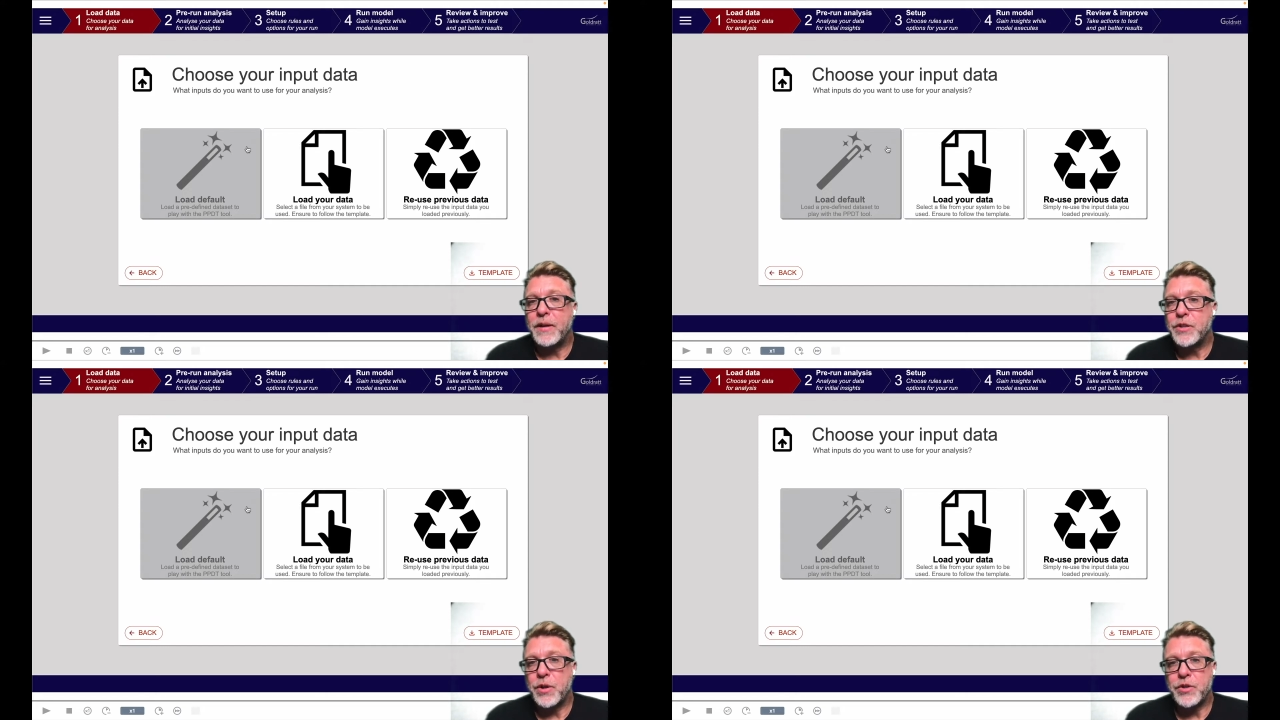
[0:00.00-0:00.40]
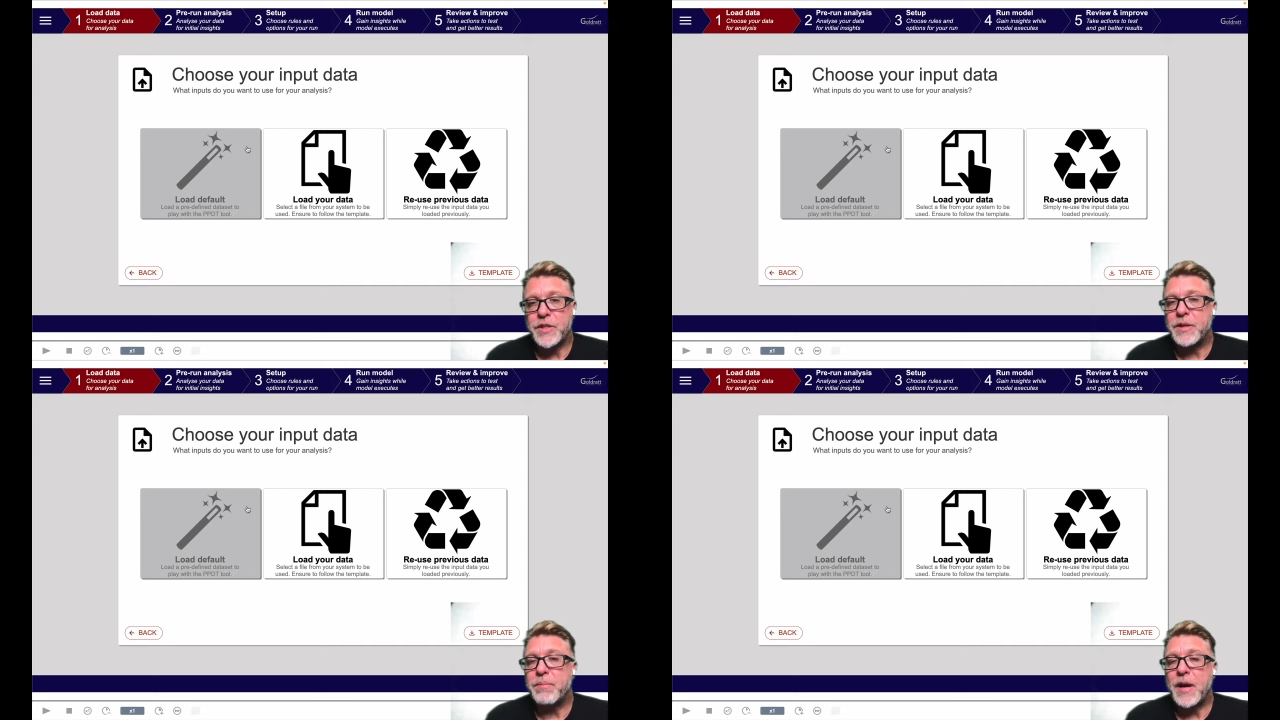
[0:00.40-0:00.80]
So
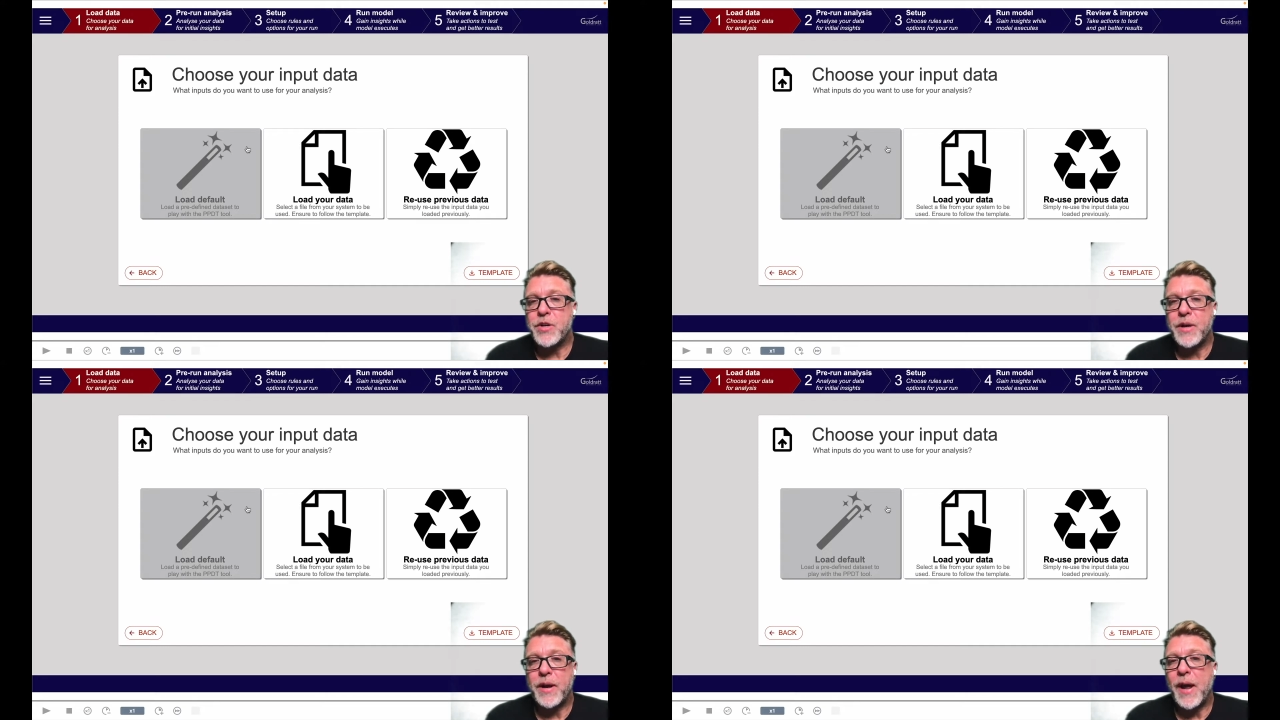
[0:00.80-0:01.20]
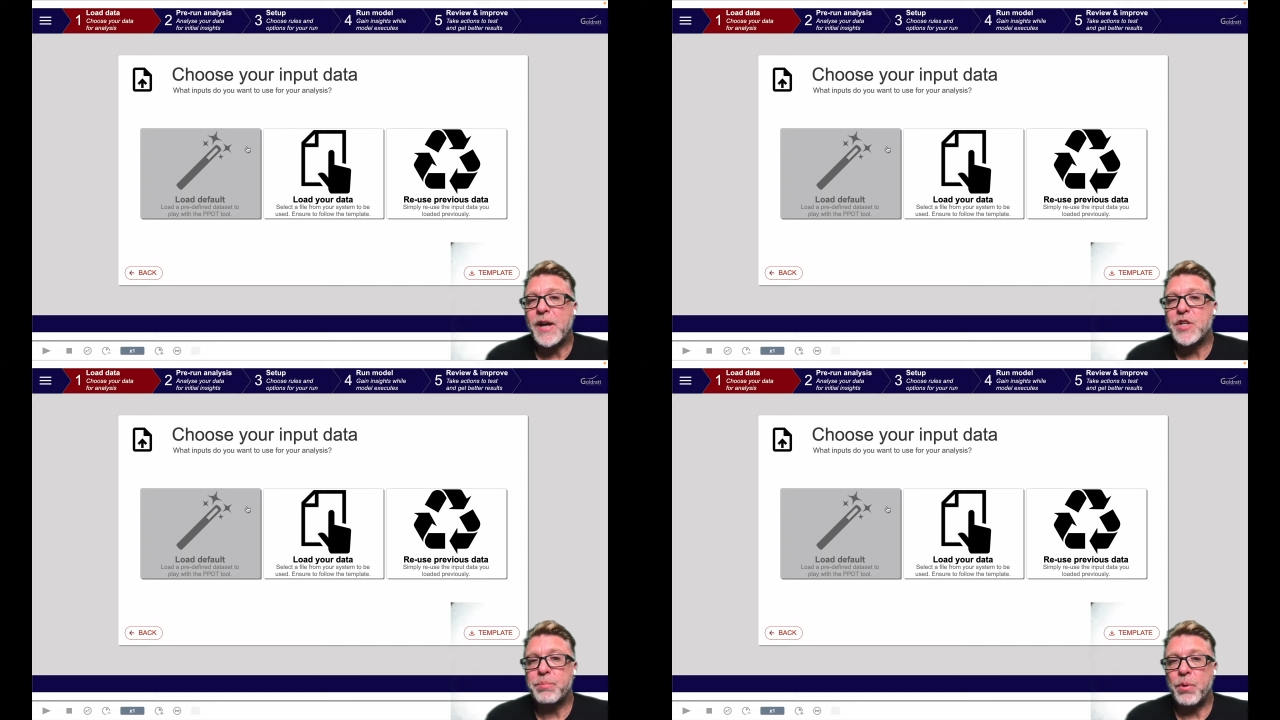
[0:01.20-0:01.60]
just imagine an
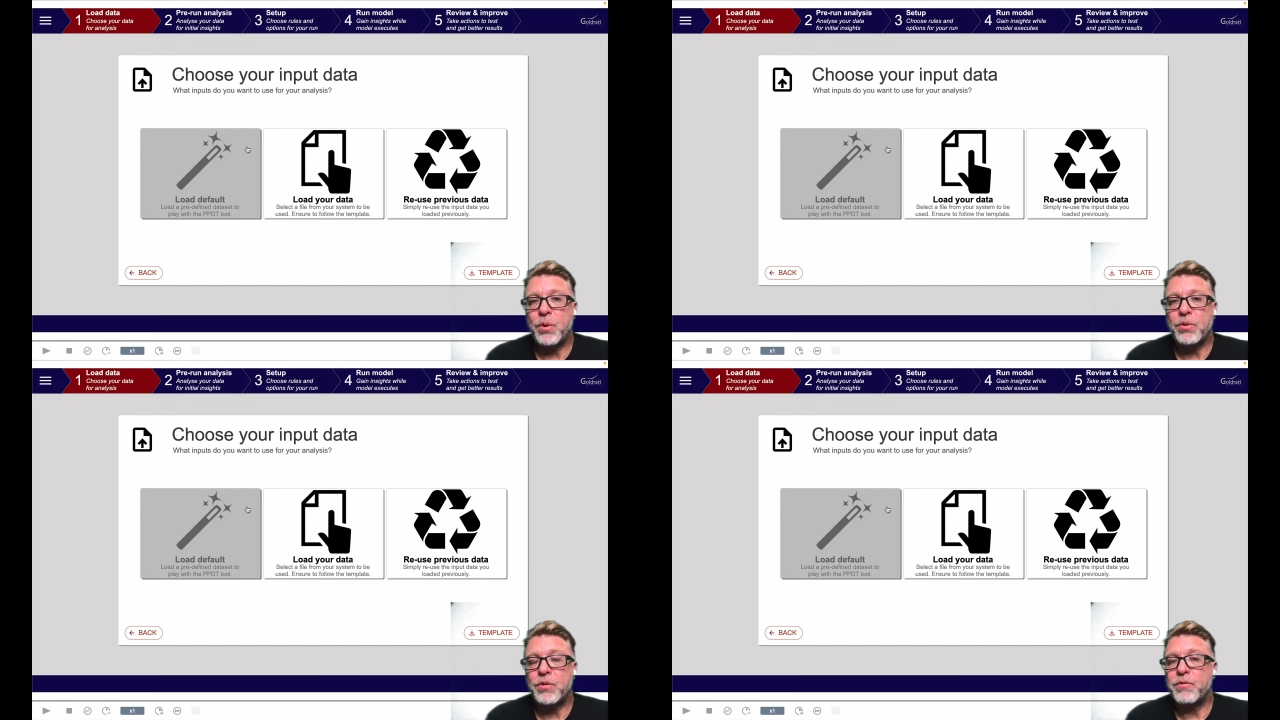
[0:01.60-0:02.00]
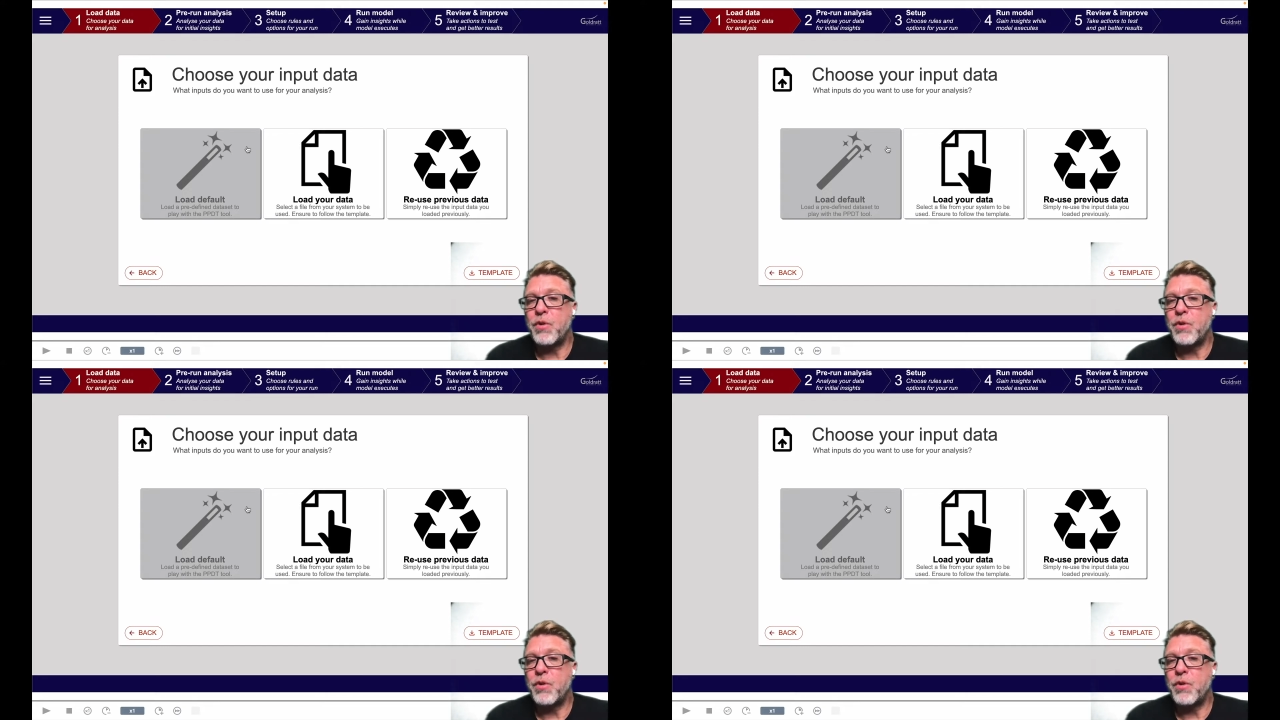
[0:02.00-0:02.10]
export